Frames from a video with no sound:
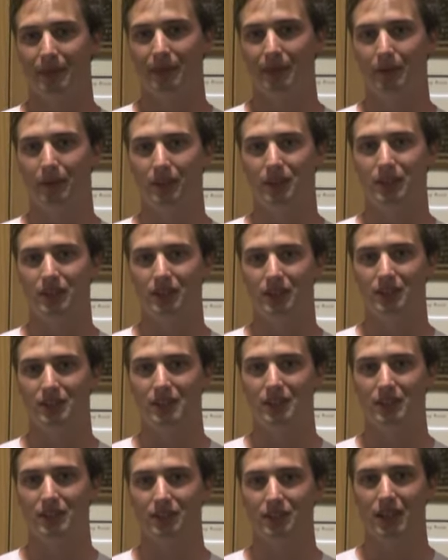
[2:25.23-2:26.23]
A bunch of the
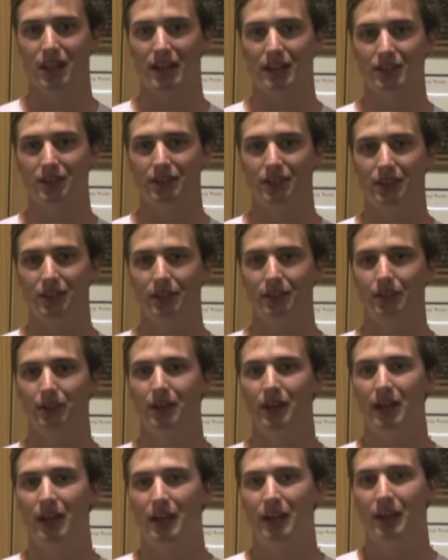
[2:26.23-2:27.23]
seniors last year
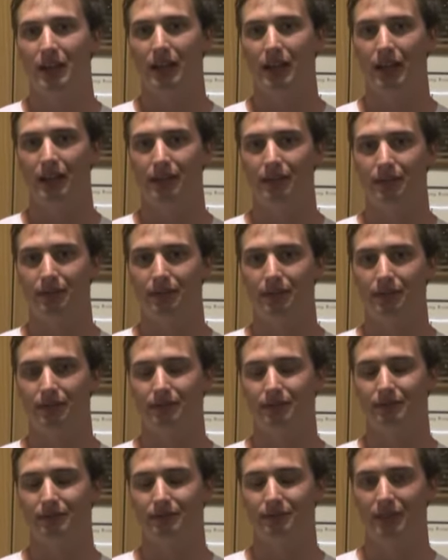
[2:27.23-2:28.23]
who kind
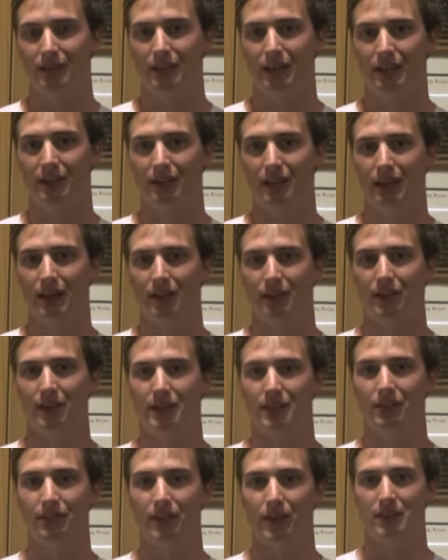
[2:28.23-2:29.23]
of held our
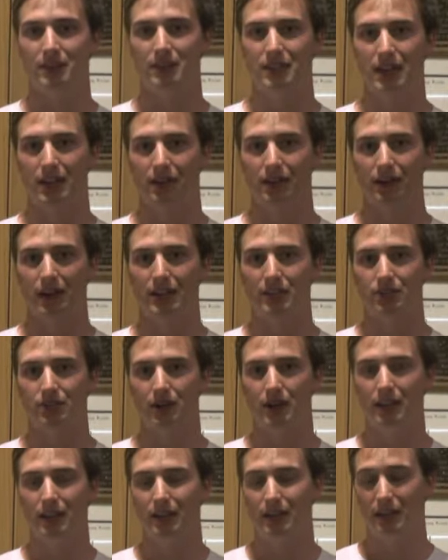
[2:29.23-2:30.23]
defense down
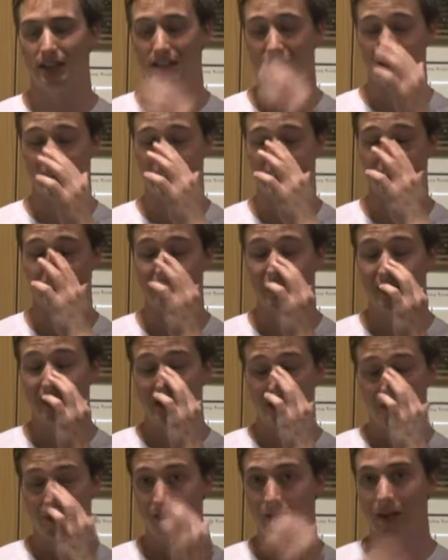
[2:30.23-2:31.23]
graduated, and
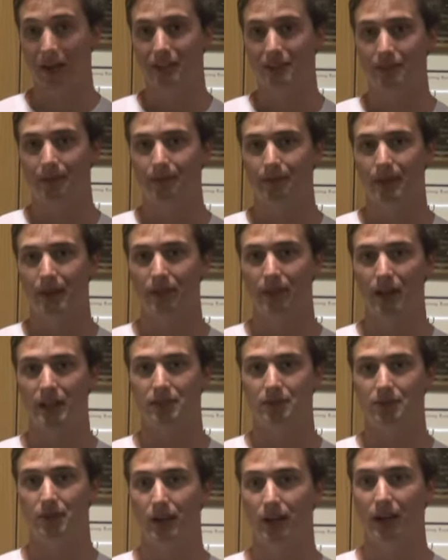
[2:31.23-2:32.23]
they've got
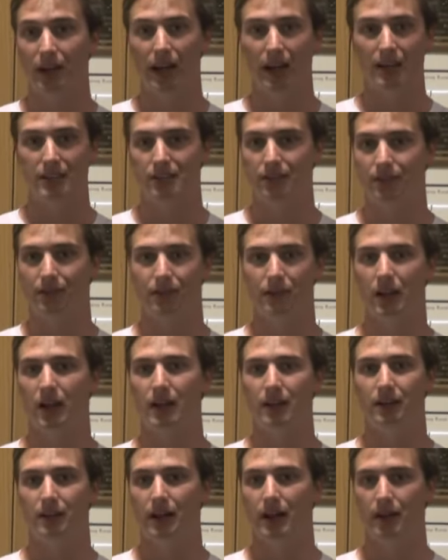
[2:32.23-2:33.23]
some young guys. They're
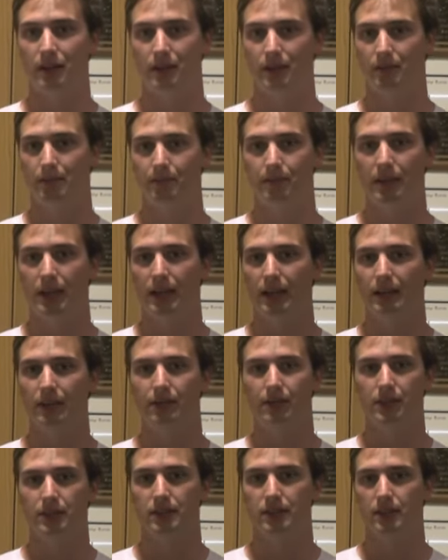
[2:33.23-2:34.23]
flying around. They're big
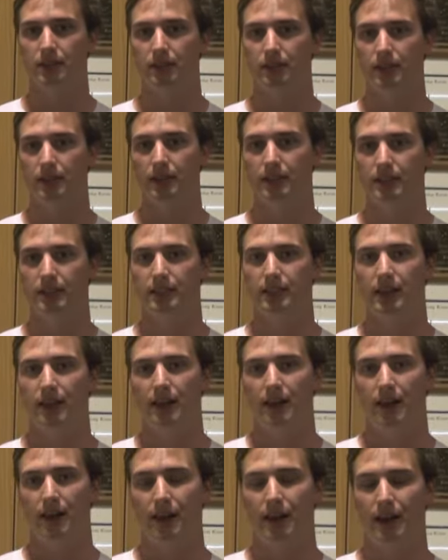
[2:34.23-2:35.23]
and physical, and
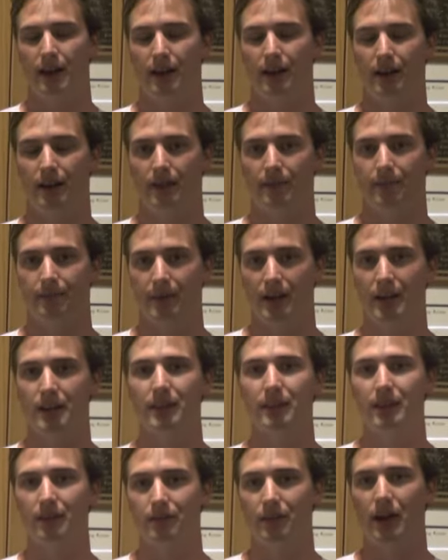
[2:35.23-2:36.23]
I
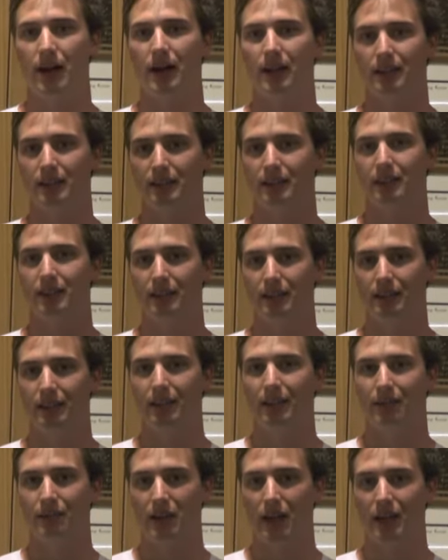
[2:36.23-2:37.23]
think
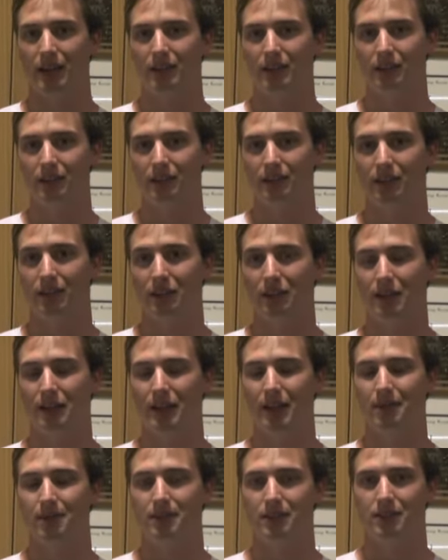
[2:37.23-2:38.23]
they're
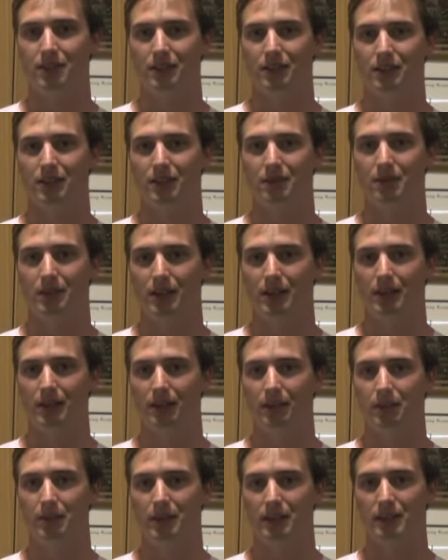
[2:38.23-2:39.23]
looking up this year. It's going to be good.
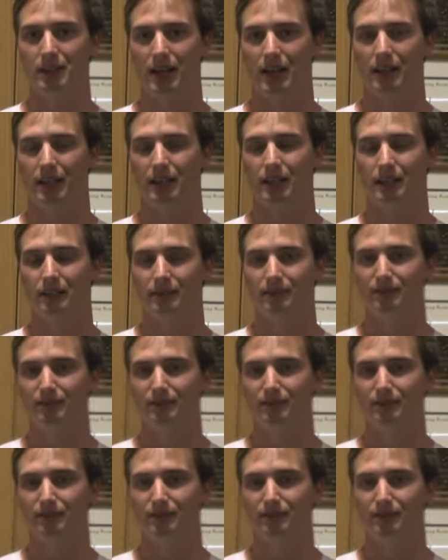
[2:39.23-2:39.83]
It'll be exciting.